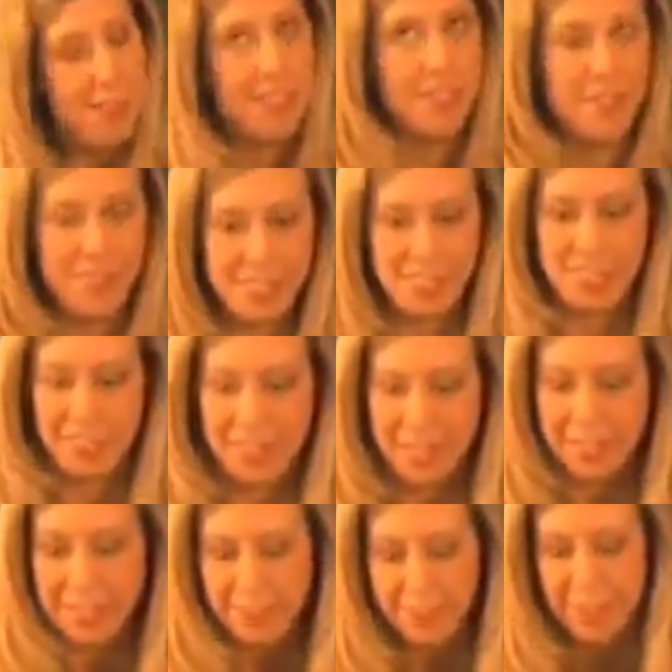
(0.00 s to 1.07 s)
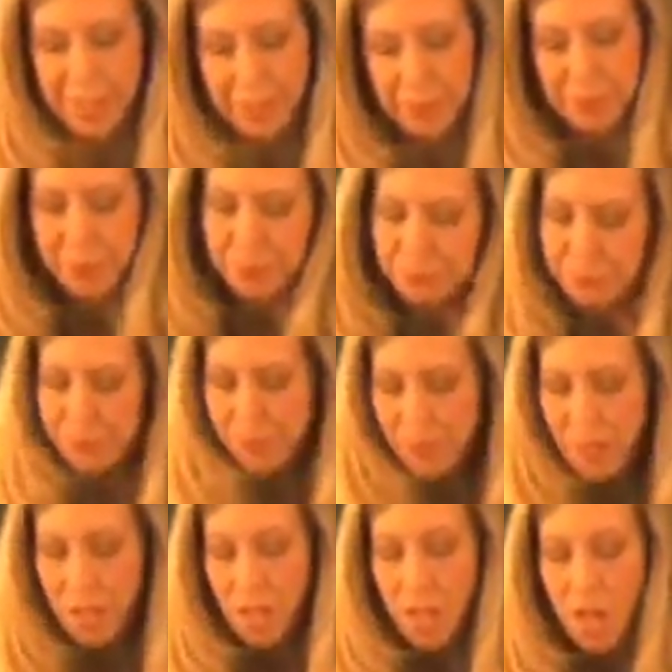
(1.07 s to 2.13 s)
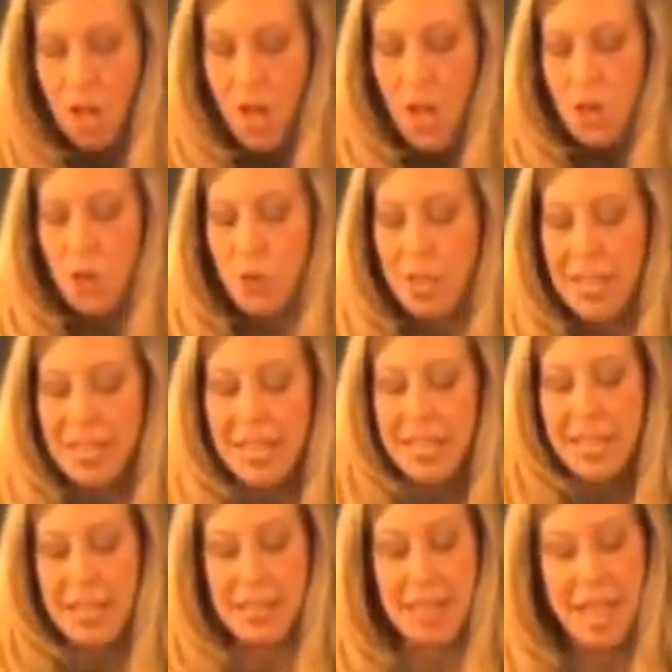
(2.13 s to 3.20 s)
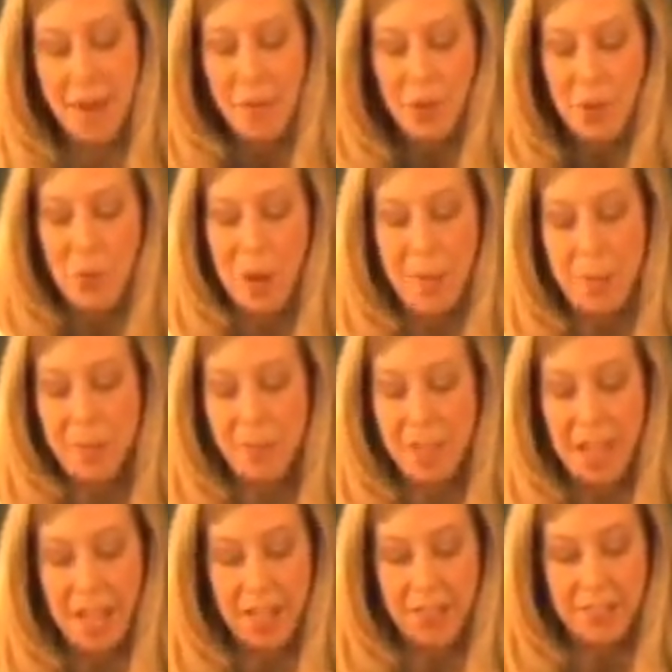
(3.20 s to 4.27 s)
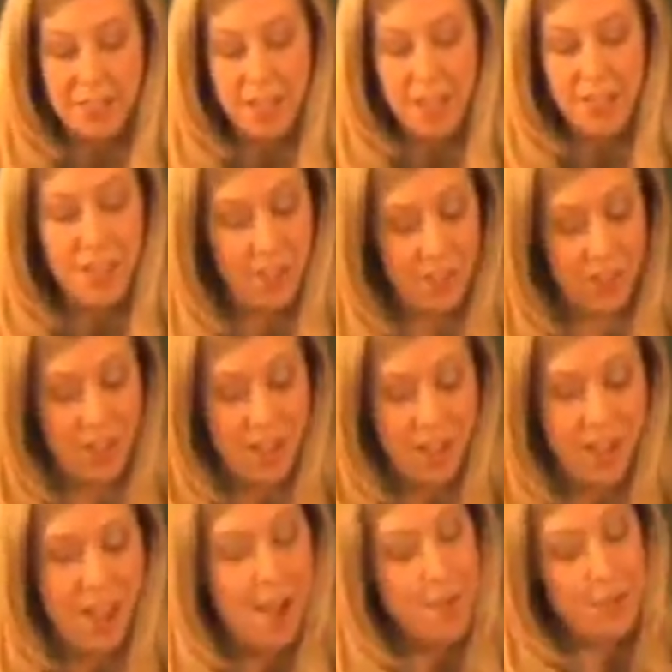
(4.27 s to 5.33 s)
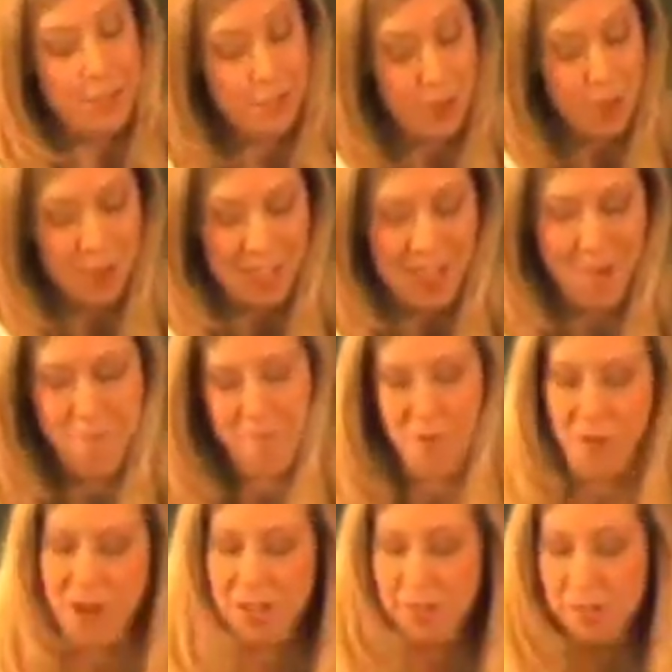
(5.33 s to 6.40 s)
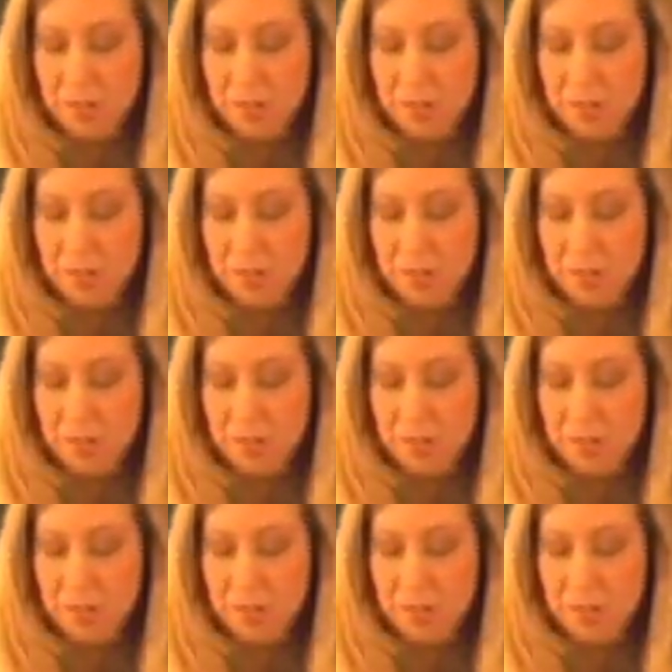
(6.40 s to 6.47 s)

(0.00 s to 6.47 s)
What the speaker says: of this physical activity. Creating an elaborate web of lies, on the other hand, I was totally up for.